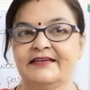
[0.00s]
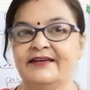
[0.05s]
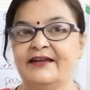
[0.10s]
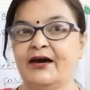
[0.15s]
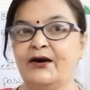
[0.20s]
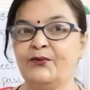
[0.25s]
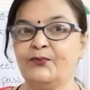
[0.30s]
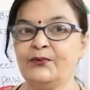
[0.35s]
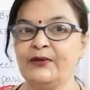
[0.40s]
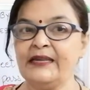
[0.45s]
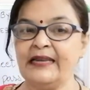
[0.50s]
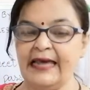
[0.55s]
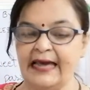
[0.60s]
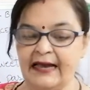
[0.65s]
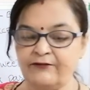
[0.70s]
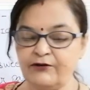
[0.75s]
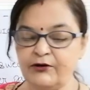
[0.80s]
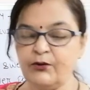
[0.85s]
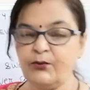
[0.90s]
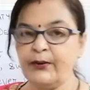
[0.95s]
Now we'll
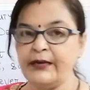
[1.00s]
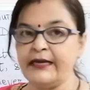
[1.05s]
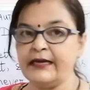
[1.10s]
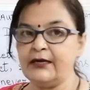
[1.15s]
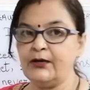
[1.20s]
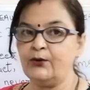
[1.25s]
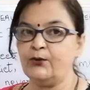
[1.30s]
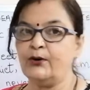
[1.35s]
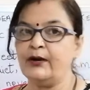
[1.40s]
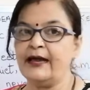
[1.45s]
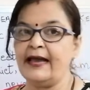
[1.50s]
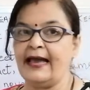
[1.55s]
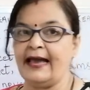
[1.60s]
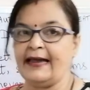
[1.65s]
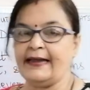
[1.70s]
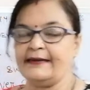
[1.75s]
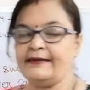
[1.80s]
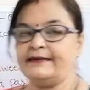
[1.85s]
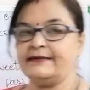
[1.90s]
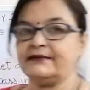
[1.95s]
have a quick look
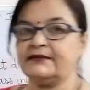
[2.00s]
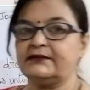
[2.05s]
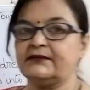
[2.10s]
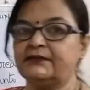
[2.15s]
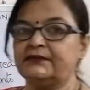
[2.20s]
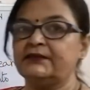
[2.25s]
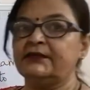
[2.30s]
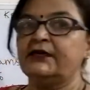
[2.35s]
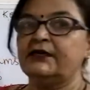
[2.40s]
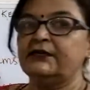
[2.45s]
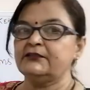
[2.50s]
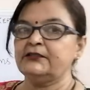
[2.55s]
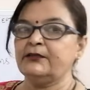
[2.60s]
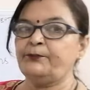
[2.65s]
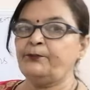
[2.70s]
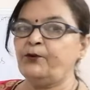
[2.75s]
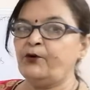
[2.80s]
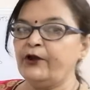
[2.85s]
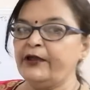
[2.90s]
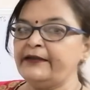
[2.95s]
at uh, the
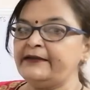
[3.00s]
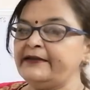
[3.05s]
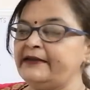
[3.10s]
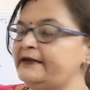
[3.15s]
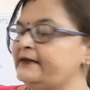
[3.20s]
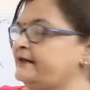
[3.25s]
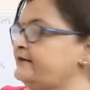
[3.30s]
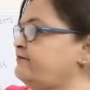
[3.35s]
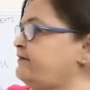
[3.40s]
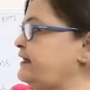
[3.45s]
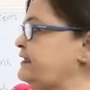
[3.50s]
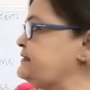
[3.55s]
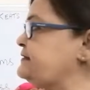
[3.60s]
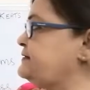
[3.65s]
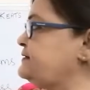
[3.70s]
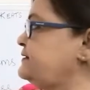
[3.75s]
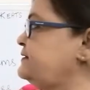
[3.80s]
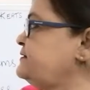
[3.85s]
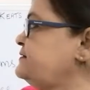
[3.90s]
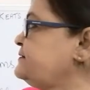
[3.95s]
poetic
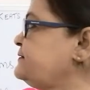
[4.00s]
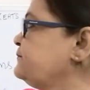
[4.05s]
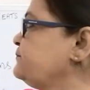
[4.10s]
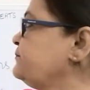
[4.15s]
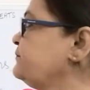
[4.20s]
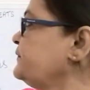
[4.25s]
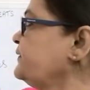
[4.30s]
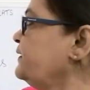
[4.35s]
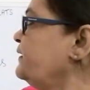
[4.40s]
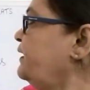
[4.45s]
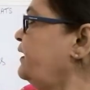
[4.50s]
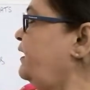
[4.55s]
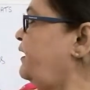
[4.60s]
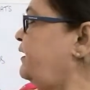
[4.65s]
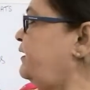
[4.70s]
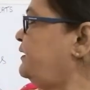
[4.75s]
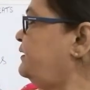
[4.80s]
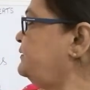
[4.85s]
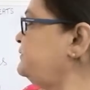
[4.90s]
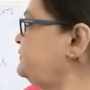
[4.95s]
devices.
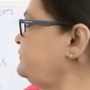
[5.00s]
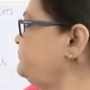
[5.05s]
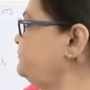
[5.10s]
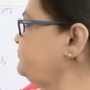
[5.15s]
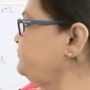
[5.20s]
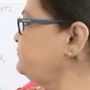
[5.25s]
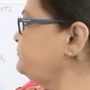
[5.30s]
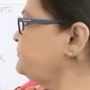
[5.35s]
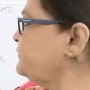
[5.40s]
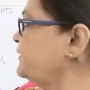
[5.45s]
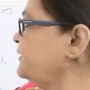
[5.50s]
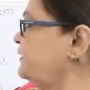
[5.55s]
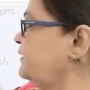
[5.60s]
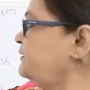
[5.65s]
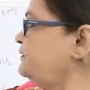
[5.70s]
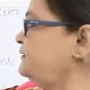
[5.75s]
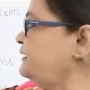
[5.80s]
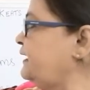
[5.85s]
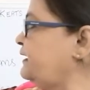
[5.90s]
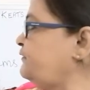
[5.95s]
Uh,
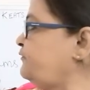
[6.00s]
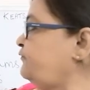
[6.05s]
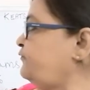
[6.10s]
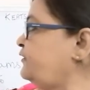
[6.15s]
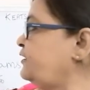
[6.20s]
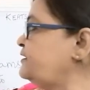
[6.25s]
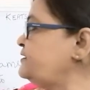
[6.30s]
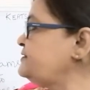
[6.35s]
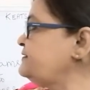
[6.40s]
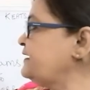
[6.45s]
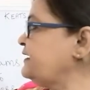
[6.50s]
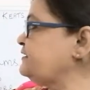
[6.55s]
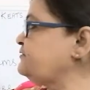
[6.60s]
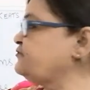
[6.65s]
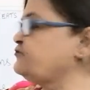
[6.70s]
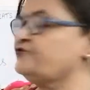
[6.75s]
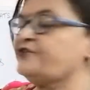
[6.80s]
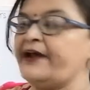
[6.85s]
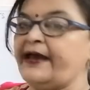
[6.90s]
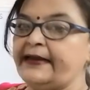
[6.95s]
the uh, first
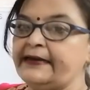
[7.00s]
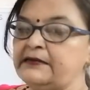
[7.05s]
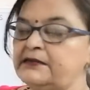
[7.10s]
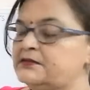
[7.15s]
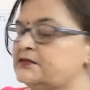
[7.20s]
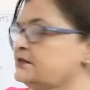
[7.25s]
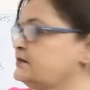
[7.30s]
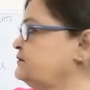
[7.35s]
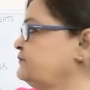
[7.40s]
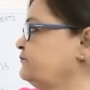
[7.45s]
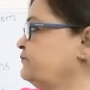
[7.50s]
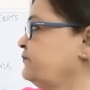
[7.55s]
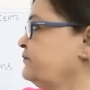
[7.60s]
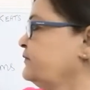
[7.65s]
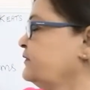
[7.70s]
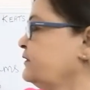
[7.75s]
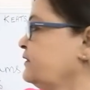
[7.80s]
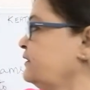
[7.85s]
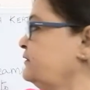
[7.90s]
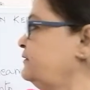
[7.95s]
extract
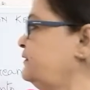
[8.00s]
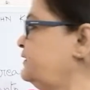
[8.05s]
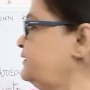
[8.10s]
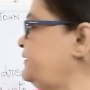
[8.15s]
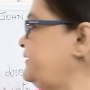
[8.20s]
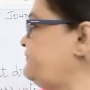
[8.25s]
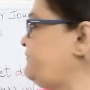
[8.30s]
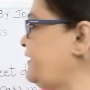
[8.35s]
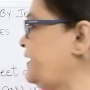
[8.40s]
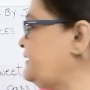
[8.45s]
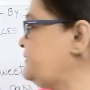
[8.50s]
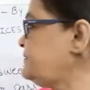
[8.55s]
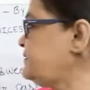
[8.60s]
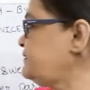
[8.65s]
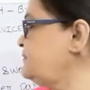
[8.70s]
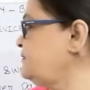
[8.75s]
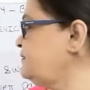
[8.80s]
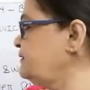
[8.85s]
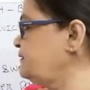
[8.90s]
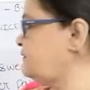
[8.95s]
the
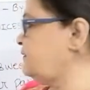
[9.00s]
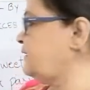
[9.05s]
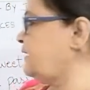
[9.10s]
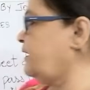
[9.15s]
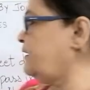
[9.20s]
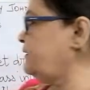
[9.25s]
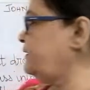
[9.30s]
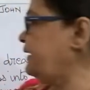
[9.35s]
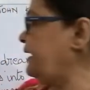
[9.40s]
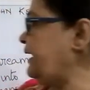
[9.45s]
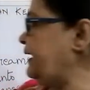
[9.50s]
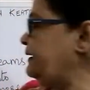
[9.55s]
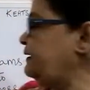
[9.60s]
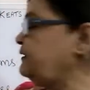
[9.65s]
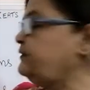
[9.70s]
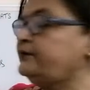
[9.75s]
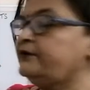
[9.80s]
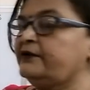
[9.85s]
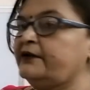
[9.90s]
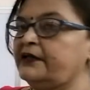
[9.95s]
devices here are
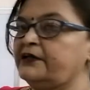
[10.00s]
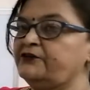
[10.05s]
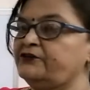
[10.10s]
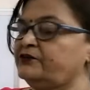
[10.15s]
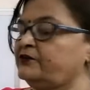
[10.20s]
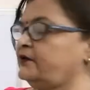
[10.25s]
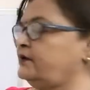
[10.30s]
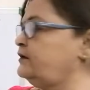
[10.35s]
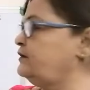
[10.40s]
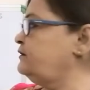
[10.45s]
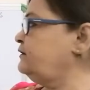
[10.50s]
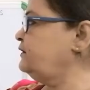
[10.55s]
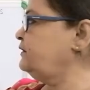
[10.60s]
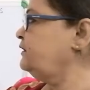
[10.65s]
alliteration.